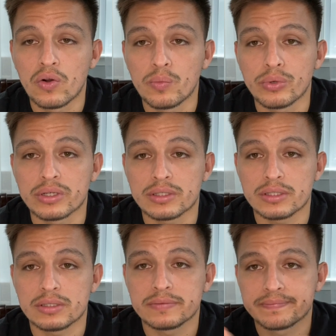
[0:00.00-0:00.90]
homework,
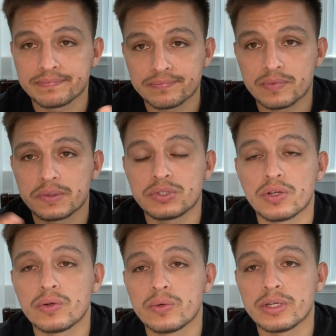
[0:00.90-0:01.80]

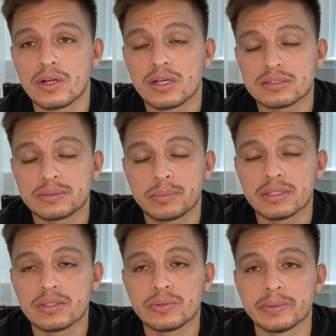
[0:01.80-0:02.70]
so it cost me
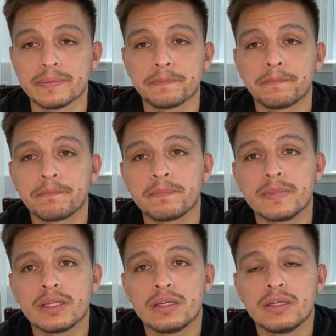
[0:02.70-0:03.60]
a little bit.
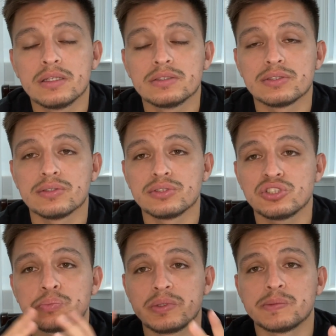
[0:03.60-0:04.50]
So
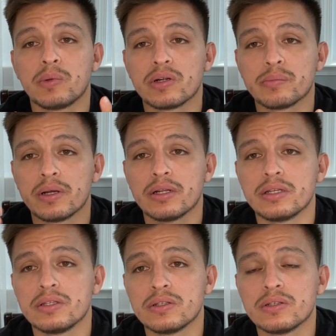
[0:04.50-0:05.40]
just be smart about
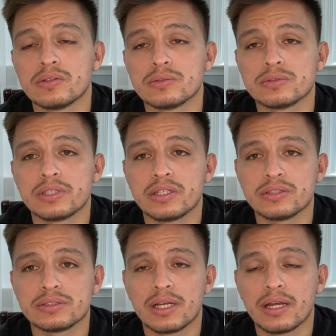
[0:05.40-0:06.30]
it, take
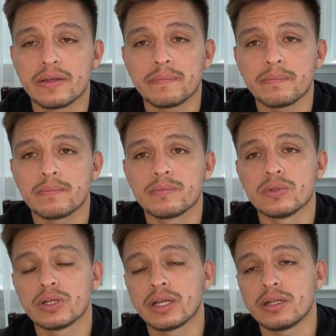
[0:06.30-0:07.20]
your time.
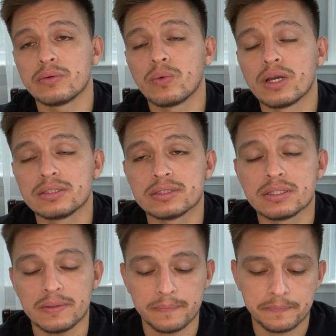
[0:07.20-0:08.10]
We'll get it
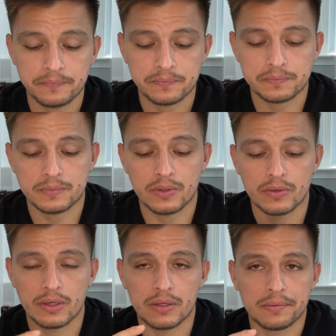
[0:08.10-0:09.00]
wisely.
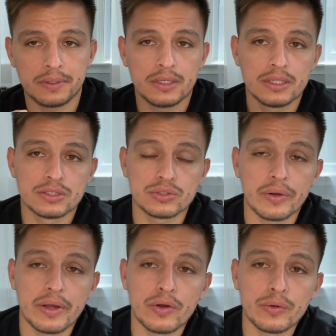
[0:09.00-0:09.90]
Okay? So
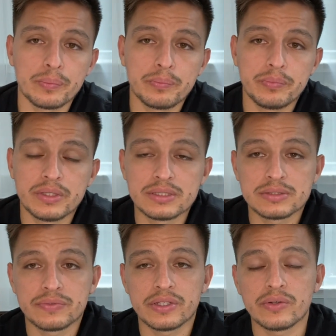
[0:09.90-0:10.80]
I hope
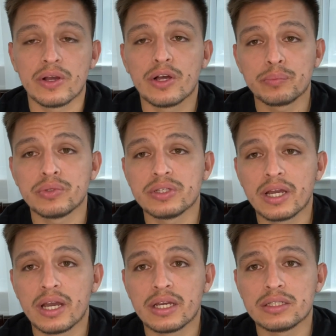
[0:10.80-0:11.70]
this video helped you
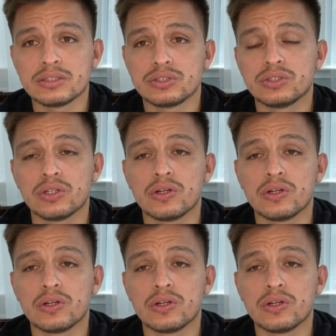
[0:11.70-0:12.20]
guys,